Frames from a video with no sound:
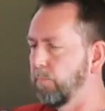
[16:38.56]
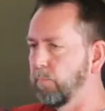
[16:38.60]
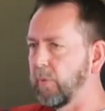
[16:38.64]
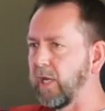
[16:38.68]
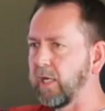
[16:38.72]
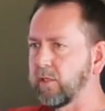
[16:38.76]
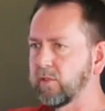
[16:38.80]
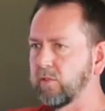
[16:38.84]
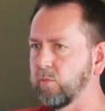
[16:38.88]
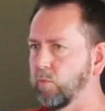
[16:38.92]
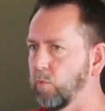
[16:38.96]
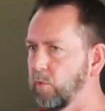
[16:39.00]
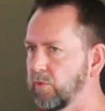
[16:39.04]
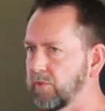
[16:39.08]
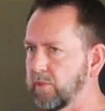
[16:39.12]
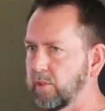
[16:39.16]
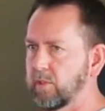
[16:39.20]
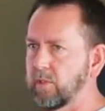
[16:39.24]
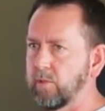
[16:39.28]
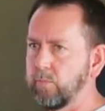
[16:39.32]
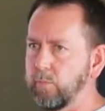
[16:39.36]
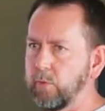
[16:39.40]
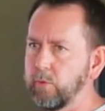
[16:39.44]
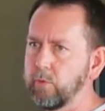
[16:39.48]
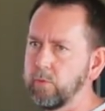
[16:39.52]
back towards a
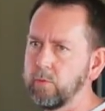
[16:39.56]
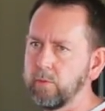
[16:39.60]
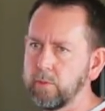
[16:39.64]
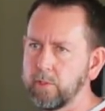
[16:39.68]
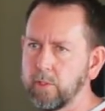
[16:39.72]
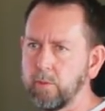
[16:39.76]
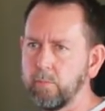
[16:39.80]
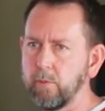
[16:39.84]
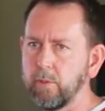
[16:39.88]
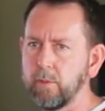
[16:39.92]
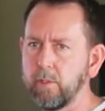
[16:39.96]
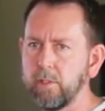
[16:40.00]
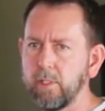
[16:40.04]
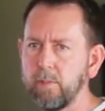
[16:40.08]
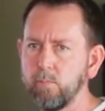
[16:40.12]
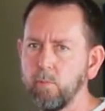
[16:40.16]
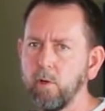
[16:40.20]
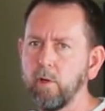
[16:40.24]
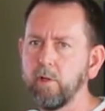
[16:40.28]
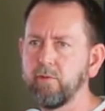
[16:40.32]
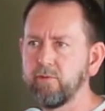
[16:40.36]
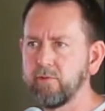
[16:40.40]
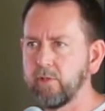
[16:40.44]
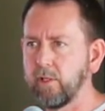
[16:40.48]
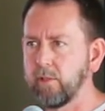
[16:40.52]
community
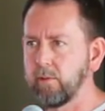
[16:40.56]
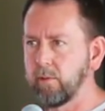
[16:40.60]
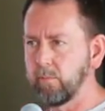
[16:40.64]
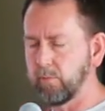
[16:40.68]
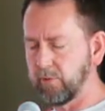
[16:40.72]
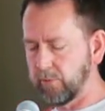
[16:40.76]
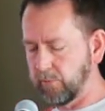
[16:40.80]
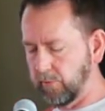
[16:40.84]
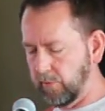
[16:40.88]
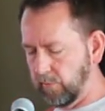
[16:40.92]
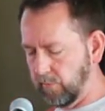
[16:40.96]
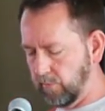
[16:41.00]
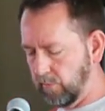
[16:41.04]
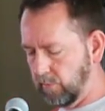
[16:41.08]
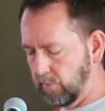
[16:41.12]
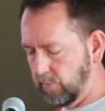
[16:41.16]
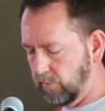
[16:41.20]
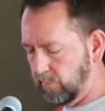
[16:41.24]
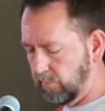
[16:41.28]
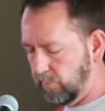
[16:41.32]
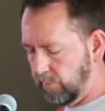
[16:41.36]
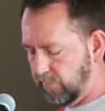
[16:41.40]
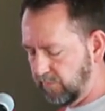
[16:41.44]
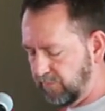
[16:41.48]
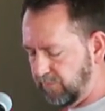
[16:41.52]
mindset, and I'm sure you're
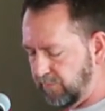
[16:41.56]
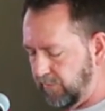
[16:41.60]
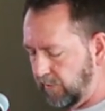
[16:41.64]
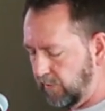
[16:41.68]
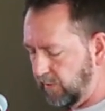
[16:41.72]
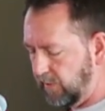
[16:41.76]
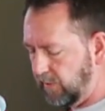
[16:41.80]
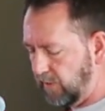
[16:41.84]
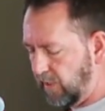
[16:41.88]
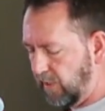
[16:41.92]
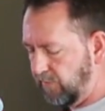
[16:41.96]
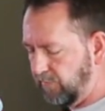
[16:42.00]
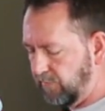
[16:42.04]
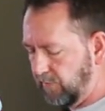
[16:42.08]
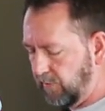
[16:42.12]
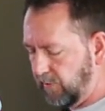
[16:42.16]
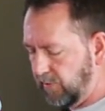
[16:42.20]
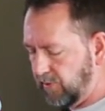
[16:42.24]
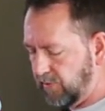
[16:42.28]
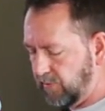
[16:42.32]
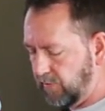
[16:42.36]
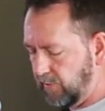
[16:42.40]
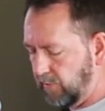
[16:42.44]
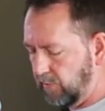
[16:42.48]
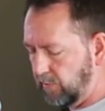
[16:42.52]
all feeling that very
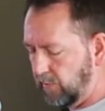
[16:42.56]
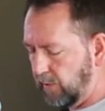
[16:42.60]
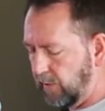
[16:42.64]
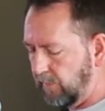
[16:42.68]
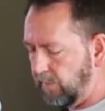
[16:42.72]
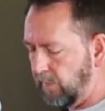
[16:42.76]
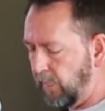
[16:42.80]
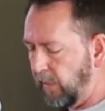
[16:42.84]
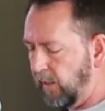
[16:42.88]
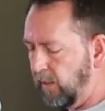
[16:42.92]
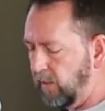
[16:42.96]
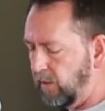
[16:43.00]
strongly.